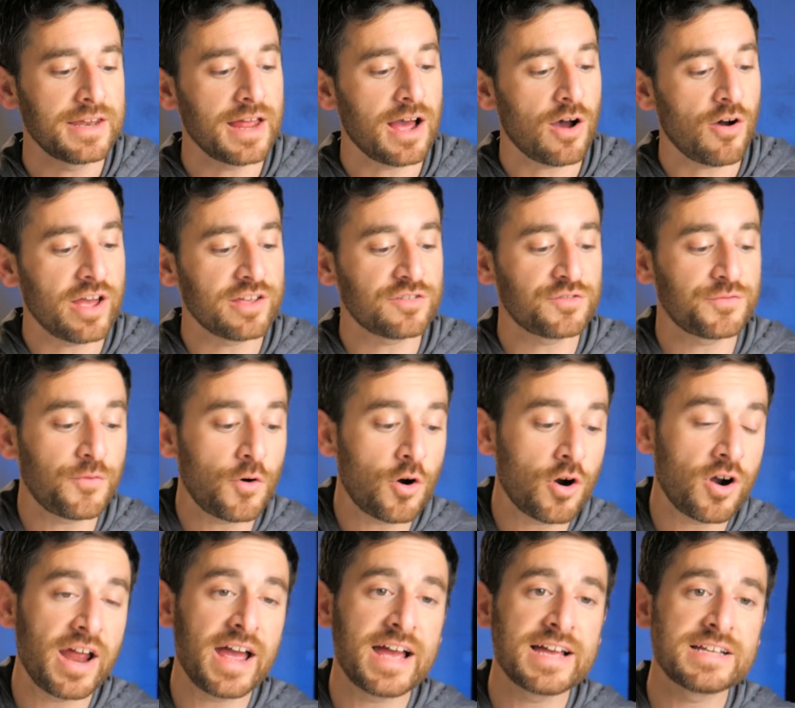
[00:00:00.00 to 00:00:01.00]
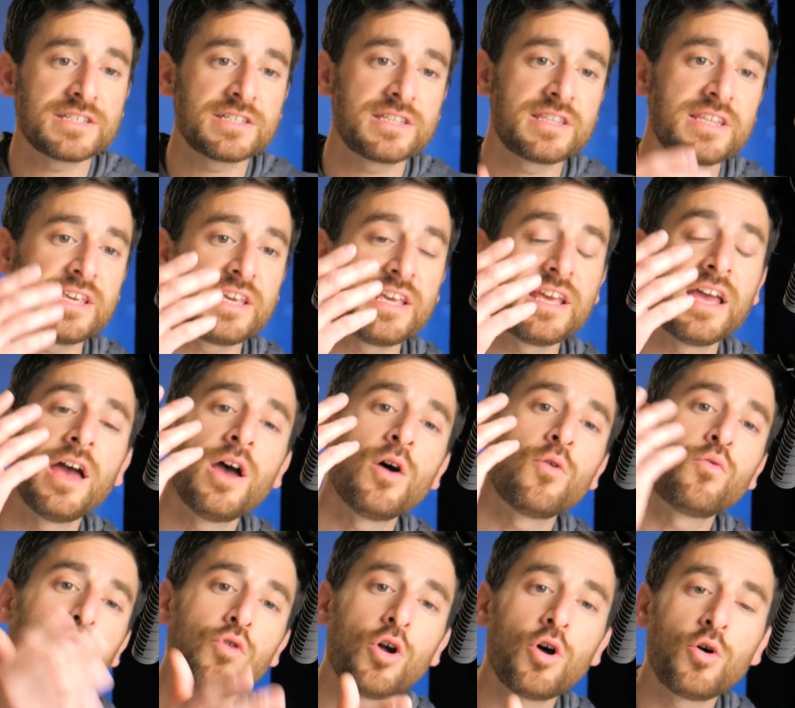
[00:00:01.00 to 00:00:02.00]
Now, as far as the
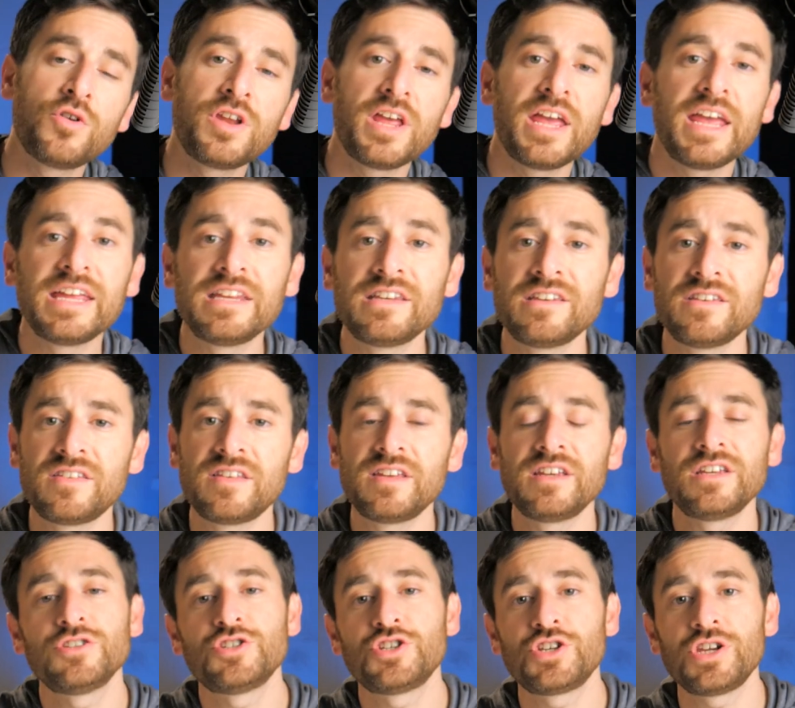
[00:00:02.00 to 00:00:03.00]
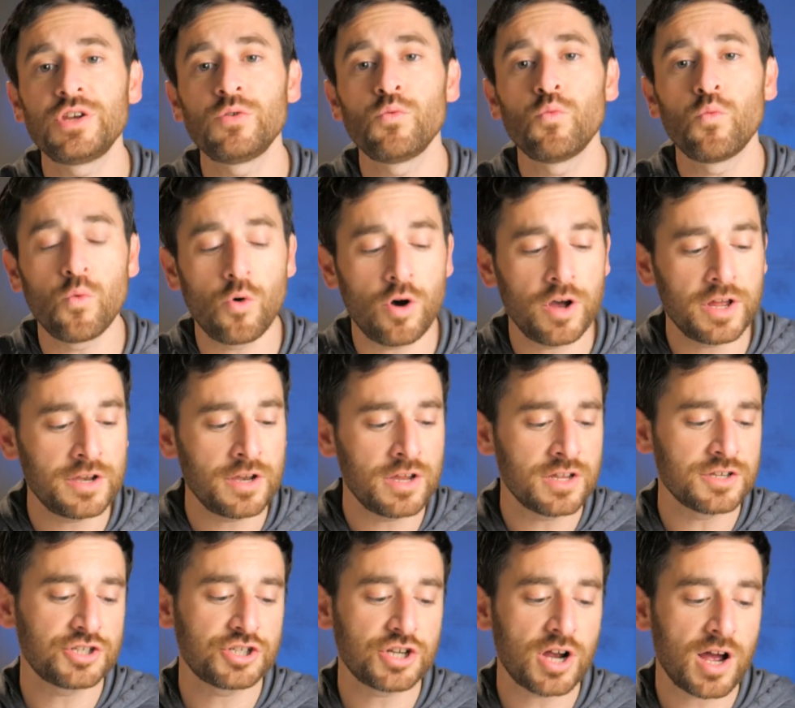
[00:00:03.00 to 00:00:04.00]
Rode
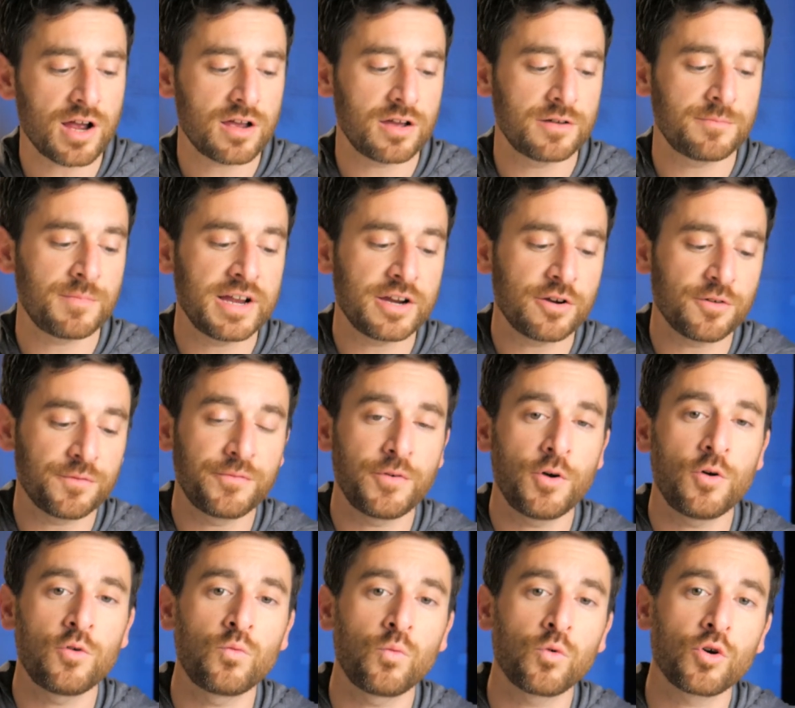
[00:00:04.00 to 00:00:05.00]
NTG1 shotgun microphone,